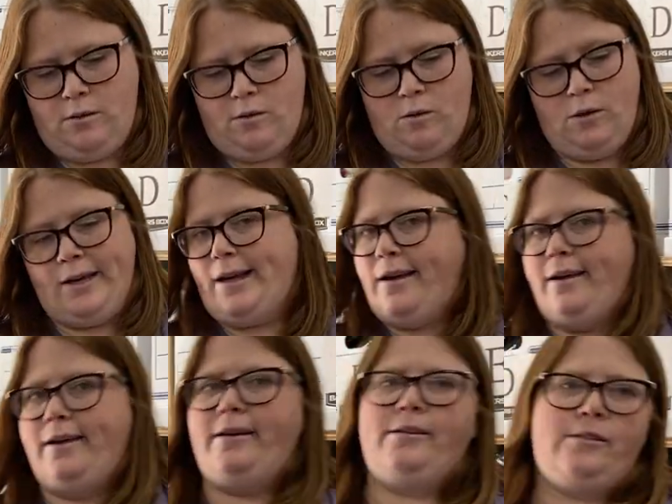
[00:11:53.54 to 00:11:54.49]

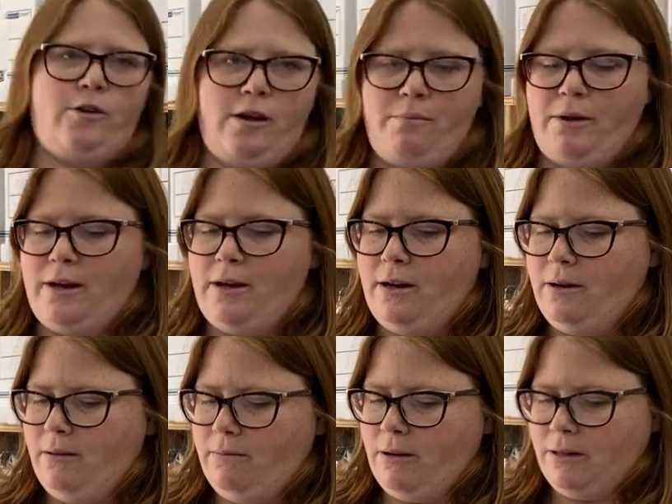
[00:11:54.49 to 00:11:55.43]
OluKai is a great
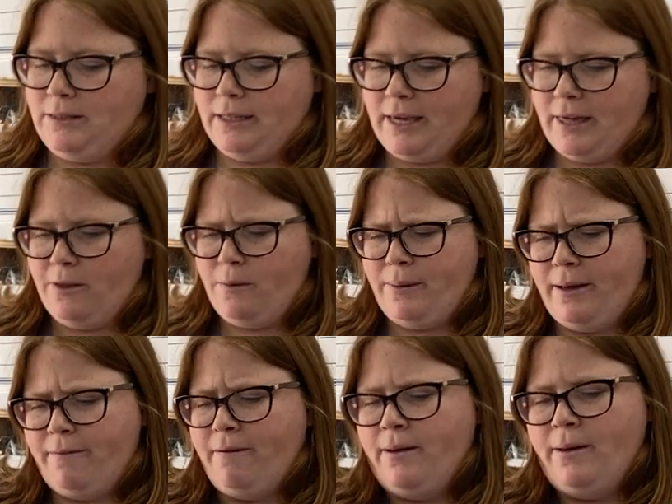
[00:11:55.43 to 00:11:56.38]
brand altogether,
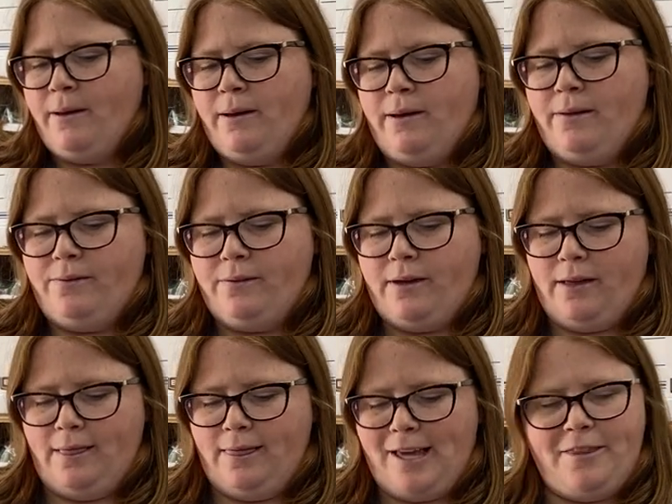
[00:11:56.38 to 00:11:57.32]
but the
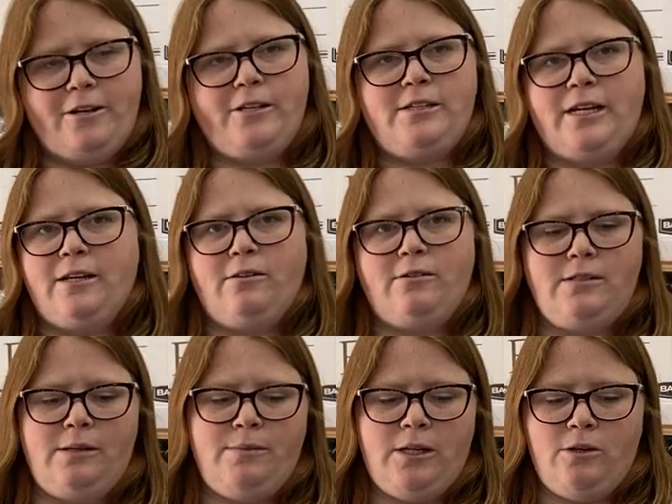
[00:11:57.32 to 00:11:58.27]
leather sandals
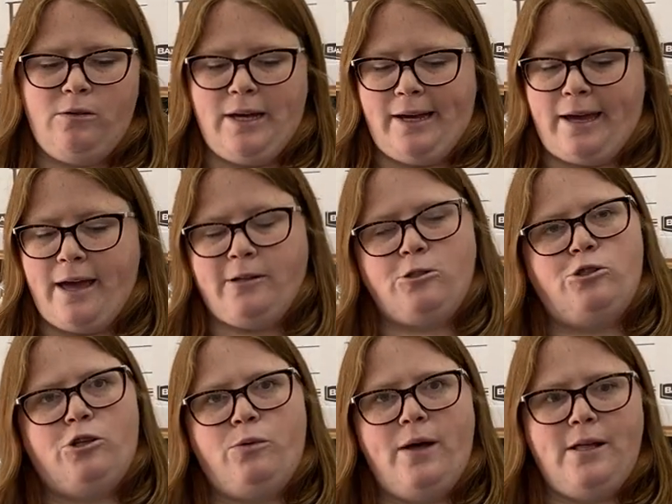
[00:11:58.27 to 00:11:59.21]
seem to do like
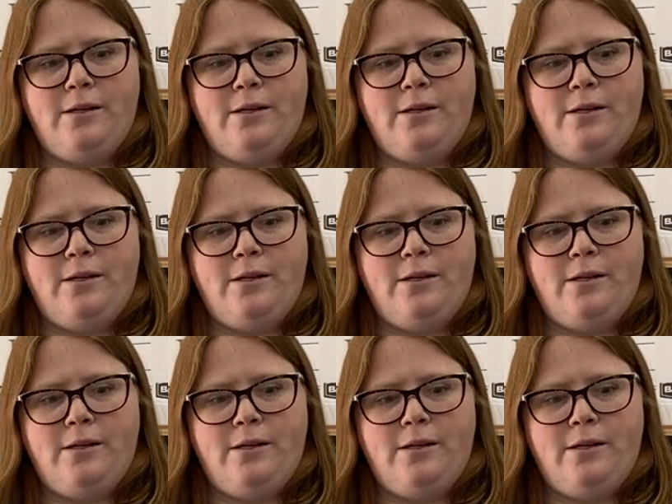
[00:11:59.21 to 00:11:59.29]
extra well.